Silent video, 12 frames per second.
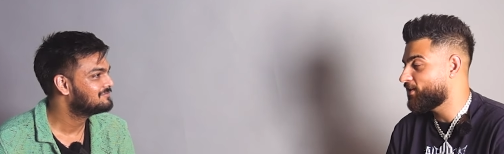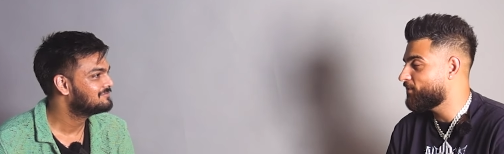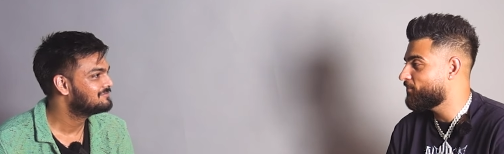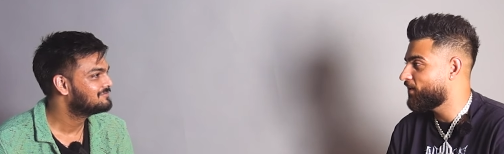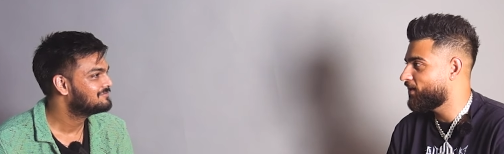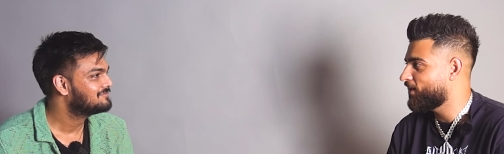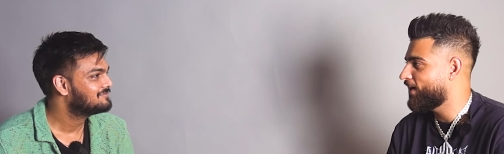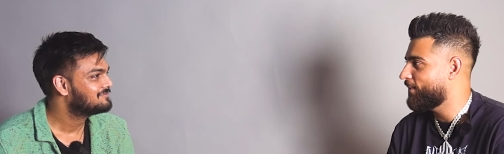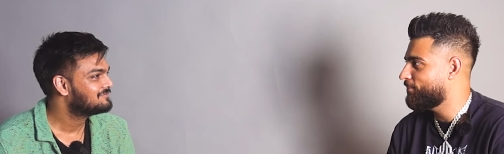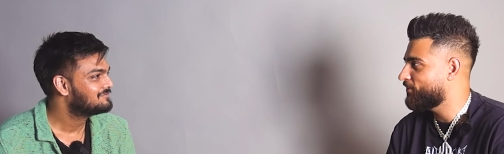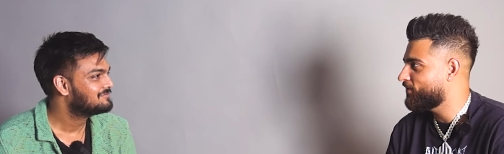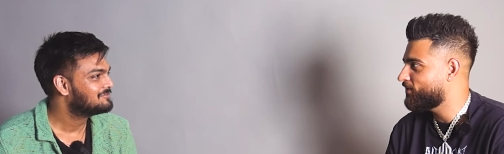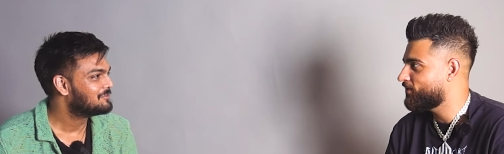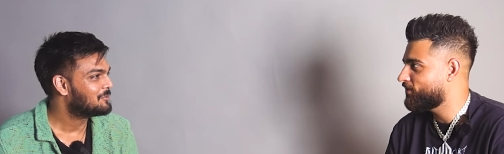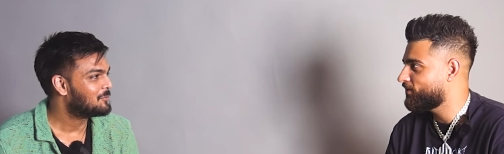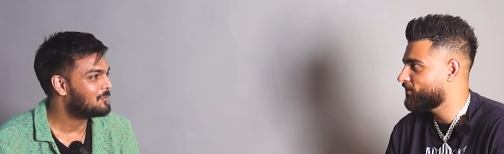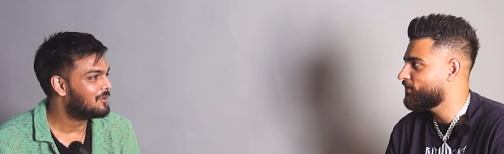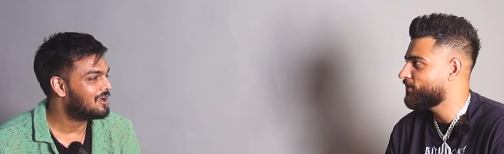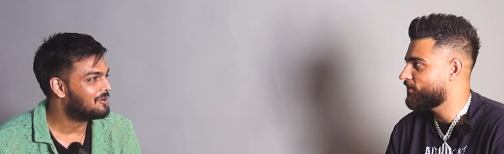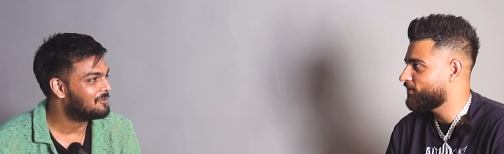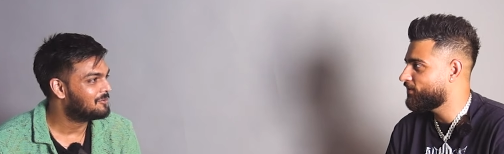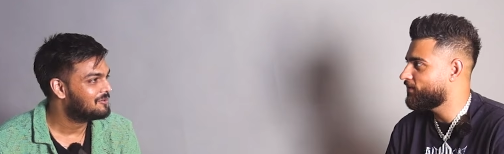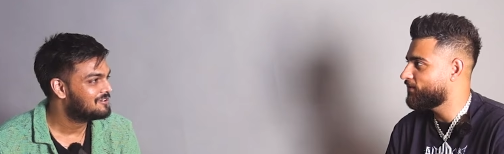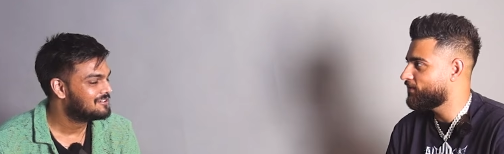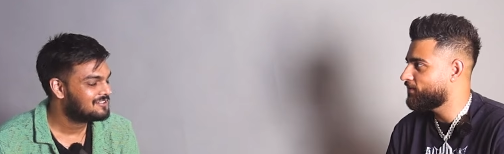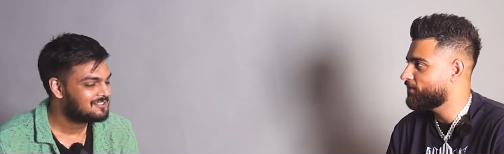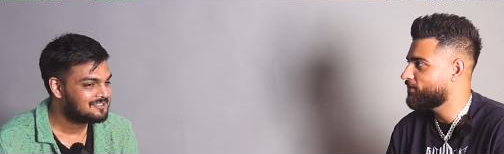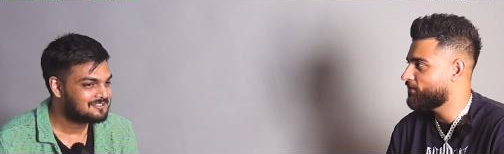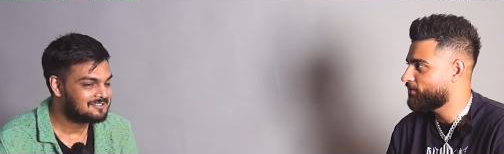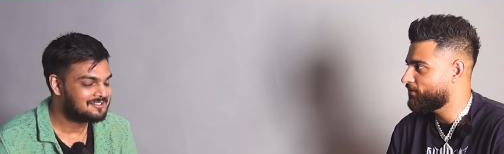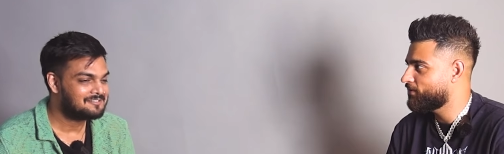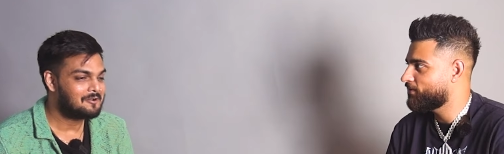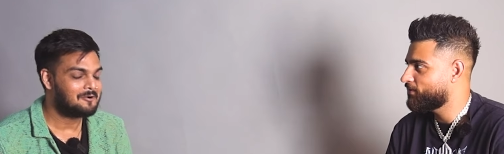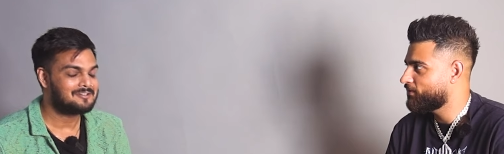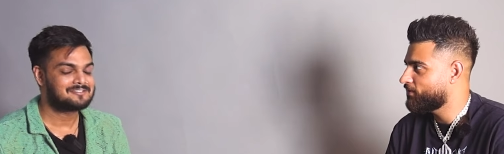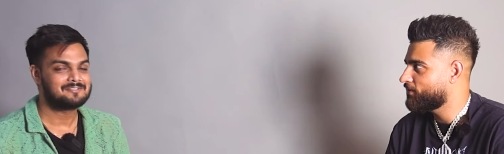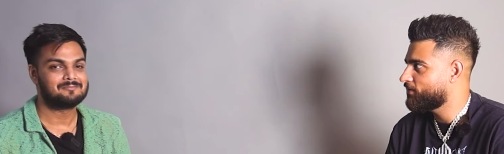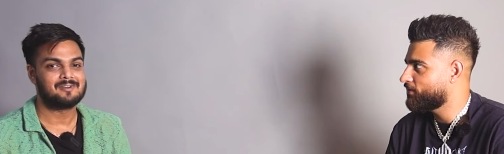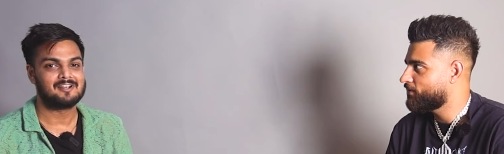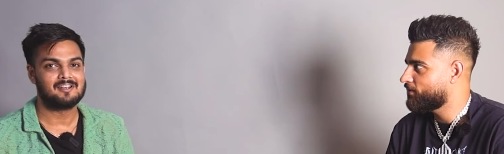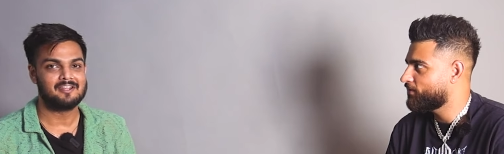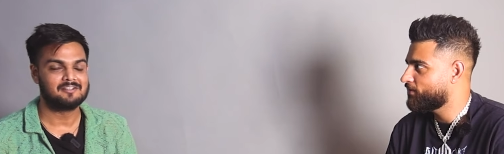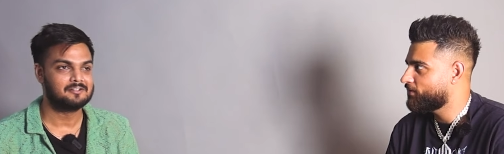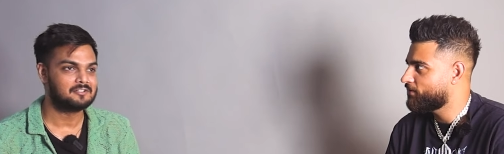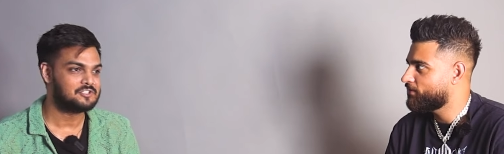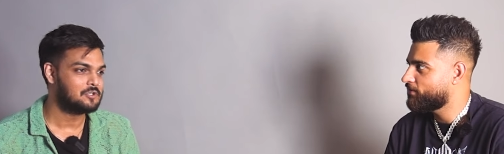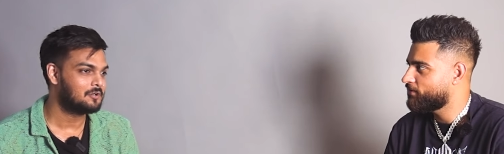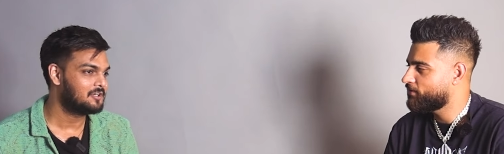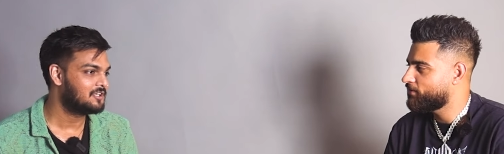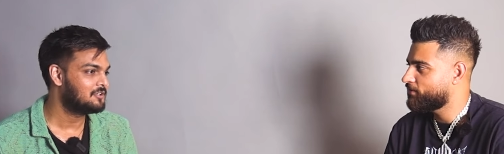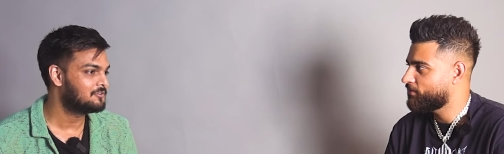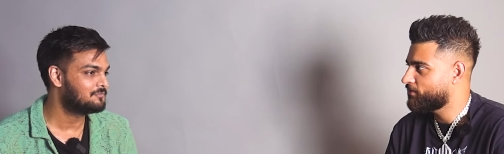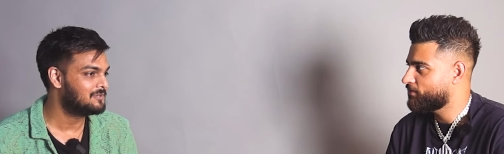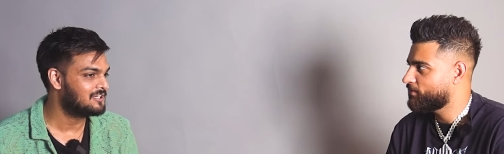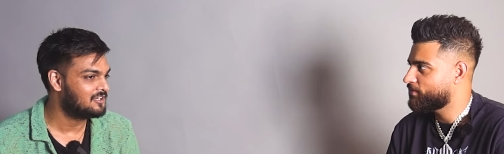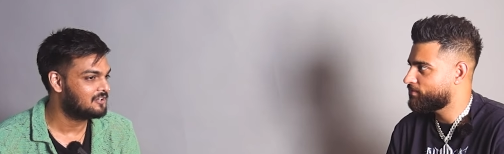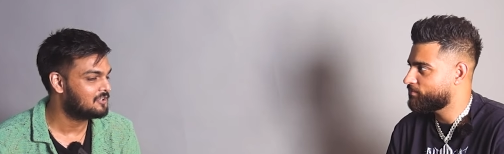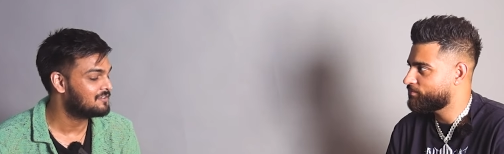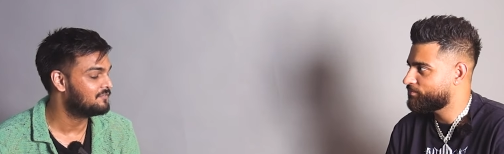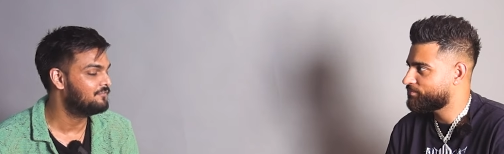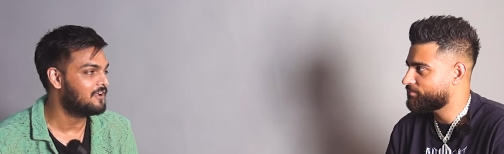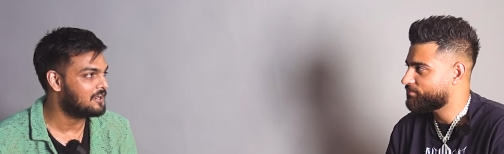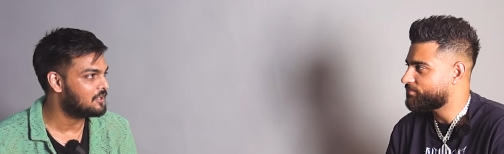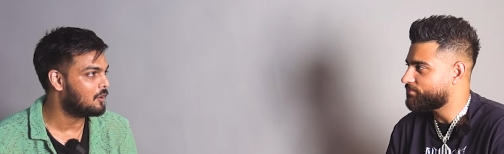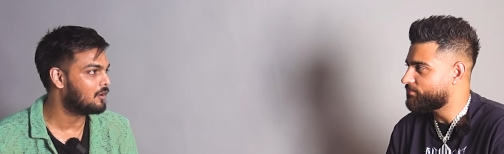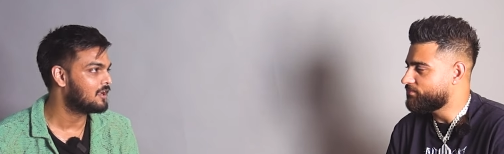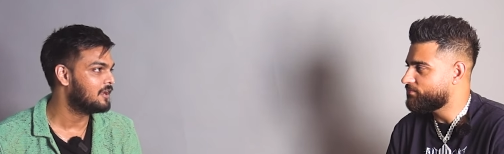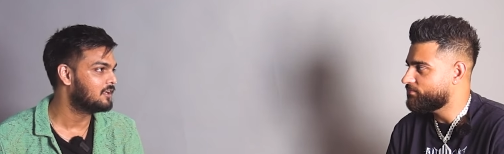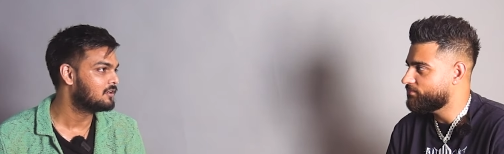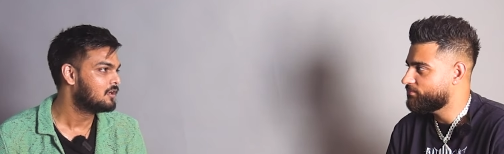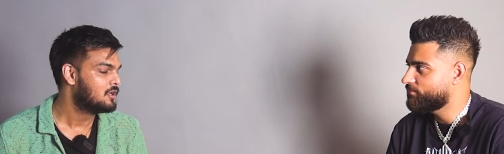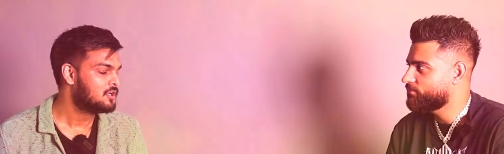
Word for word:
Speaker 1: day, man. It happened. Wow. Yeah.
Speaker 2: That's awesome, man. Like the journey you've been leading is very organic.